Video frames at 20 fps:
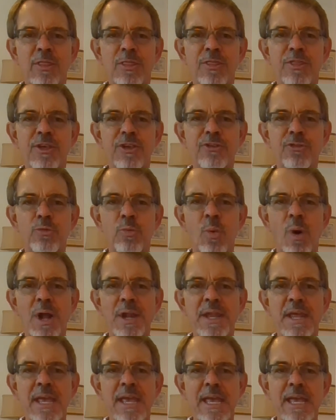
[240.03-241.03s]
this one
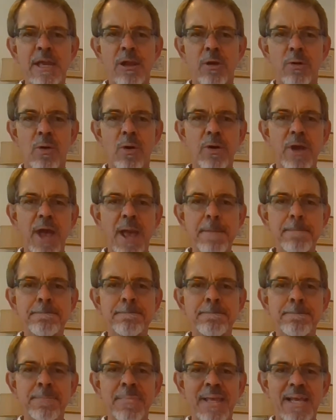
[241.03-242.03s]
here, okay?
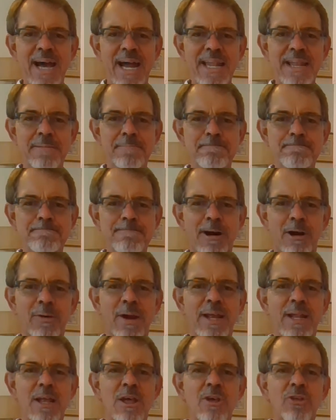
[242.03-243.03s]
Got it? All right,
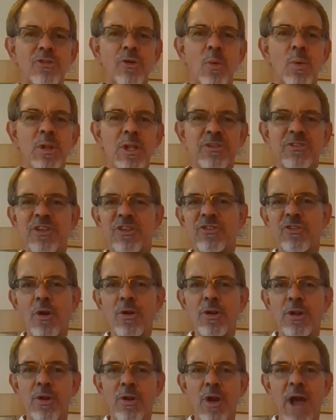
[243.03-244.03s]
so let's get
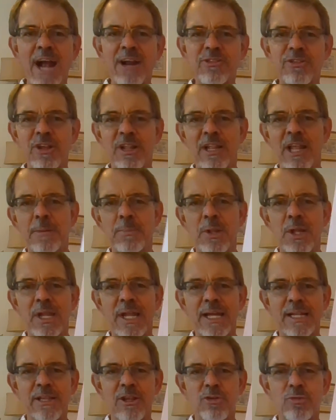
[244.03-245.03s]
started. Actually, label it
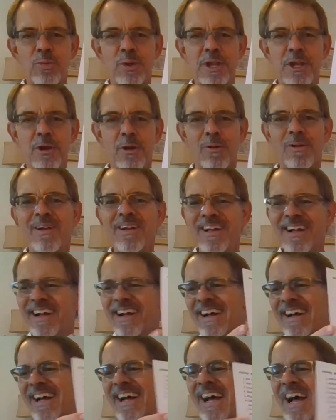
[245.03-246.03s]
like this one here.
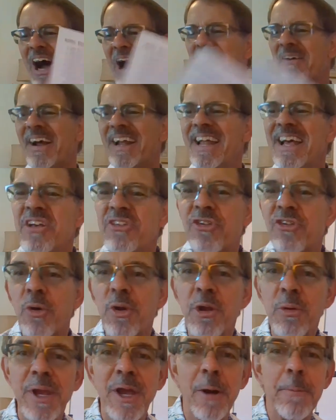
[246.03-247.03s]
All right, so here
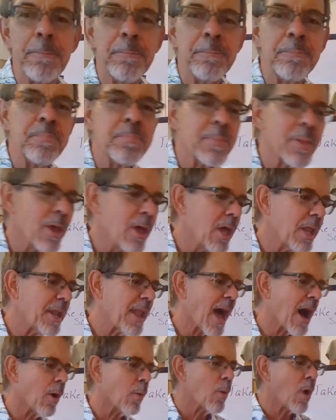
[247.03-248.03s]
we go.
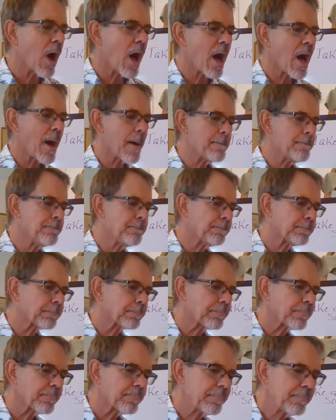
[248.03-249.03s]
Now,
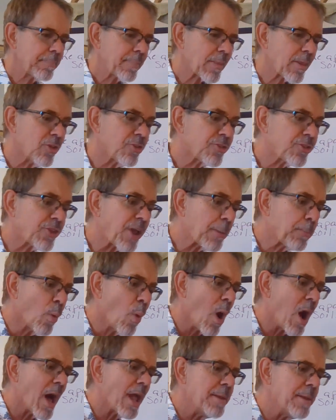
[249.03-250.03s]
step
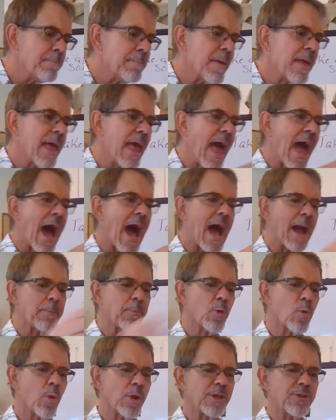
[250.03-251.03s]
one, I'm
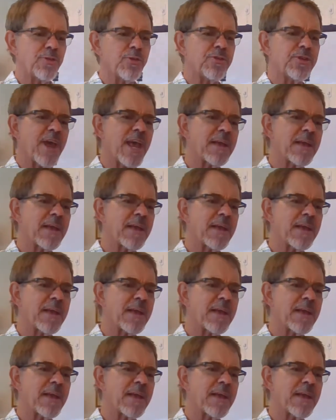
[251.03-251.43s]
going to take